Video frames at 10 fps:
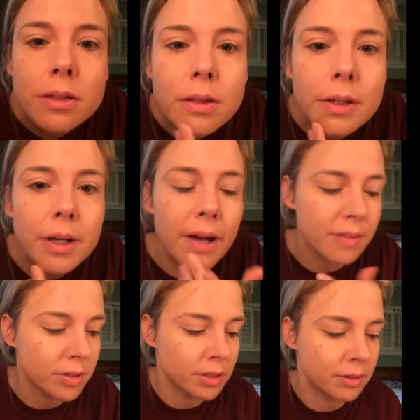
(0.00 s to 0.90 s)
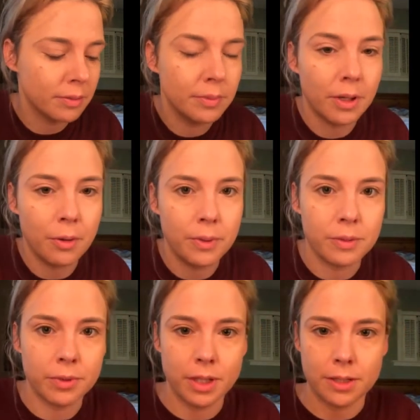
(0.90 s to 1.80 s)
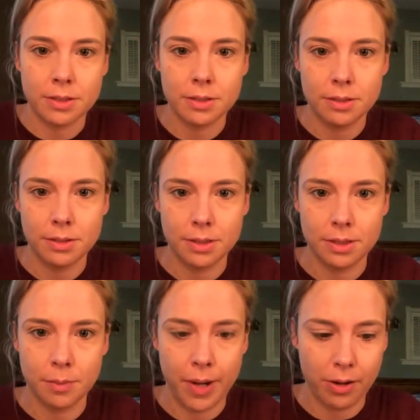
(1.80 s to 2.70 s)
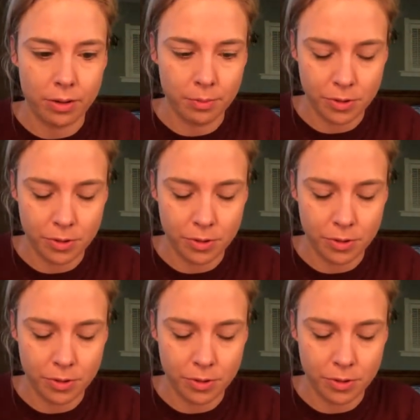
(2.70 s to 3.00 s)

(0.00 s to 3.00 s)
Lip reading: So there you have it. I'm going to go in with this CC powder,